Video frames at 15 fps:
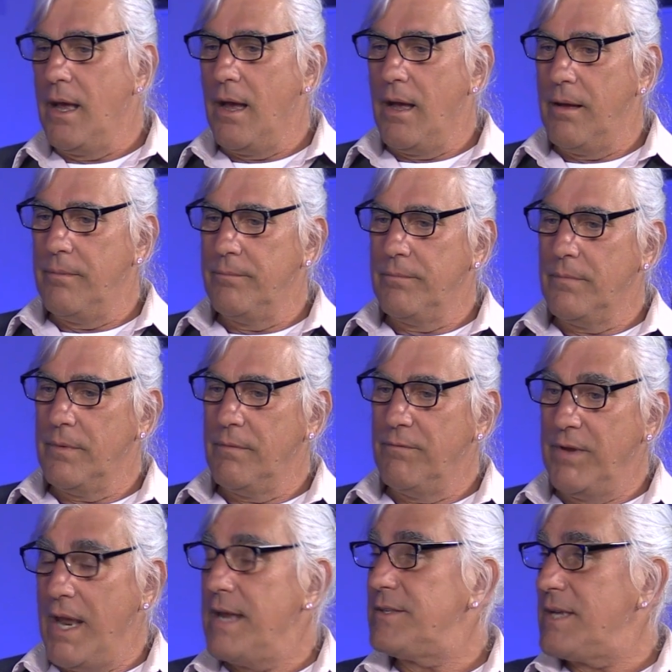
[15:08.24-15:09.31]
um,
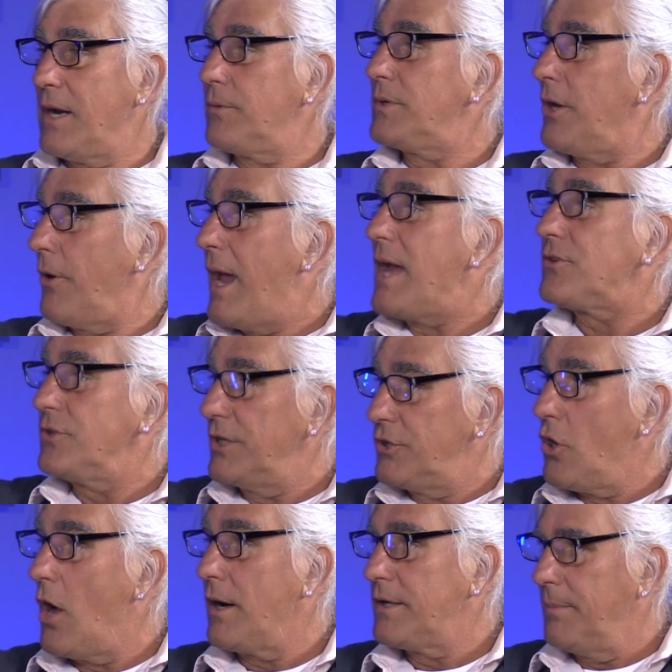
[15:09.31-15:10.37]
VA secretary actually
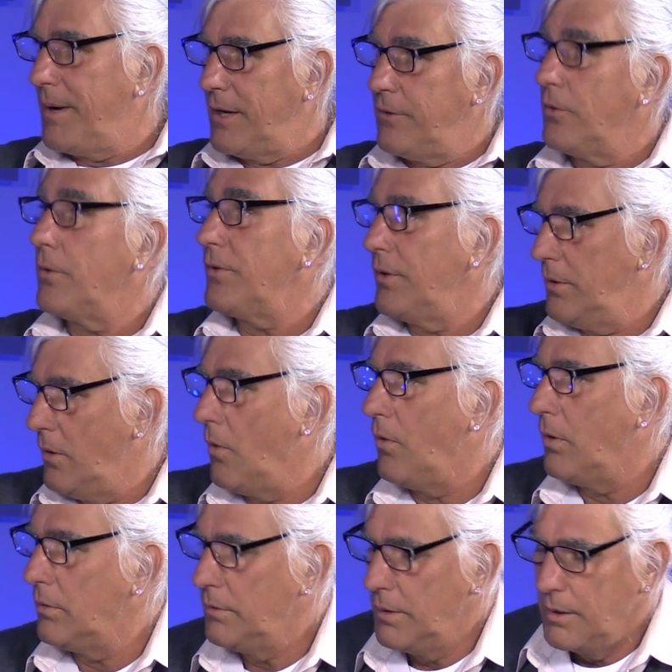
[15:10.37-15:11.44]
talked about it, or the
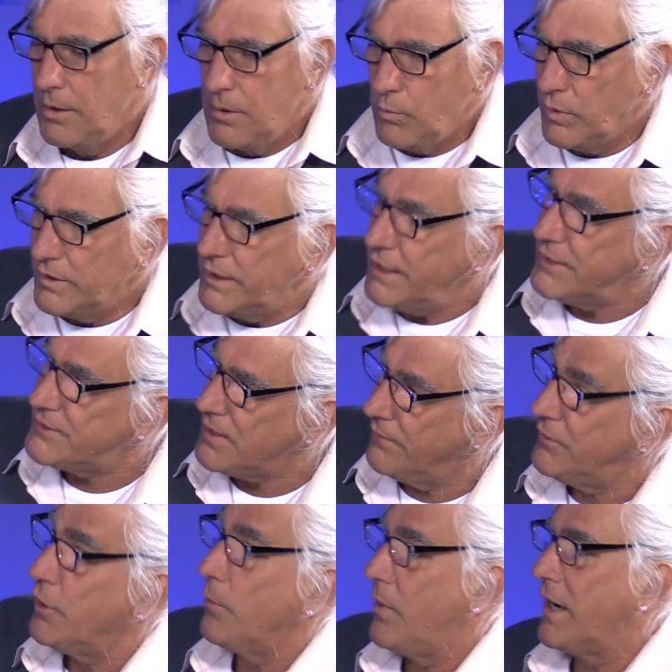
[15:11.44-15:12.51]
whole release
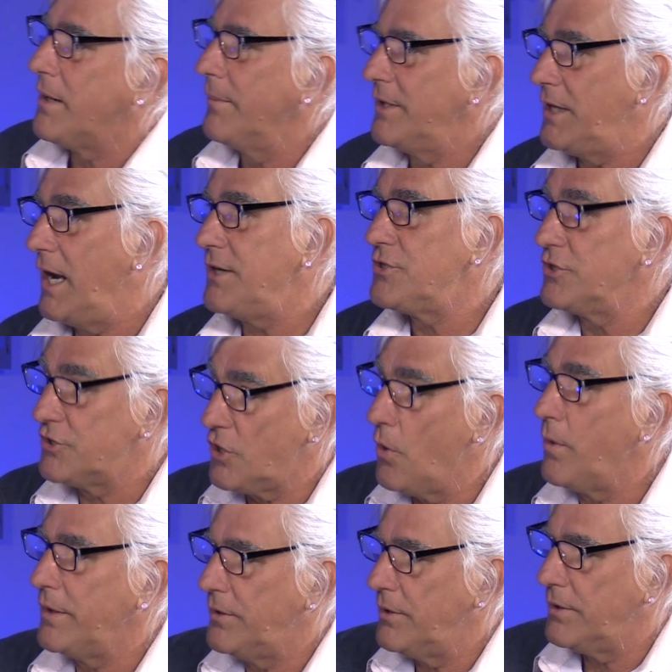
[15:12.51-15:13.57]
of their recommendations
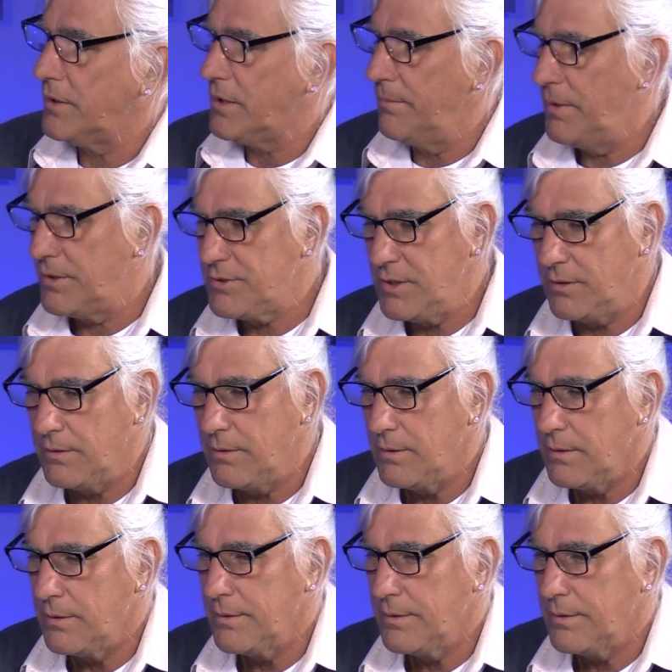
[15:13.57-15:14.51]
going to the commission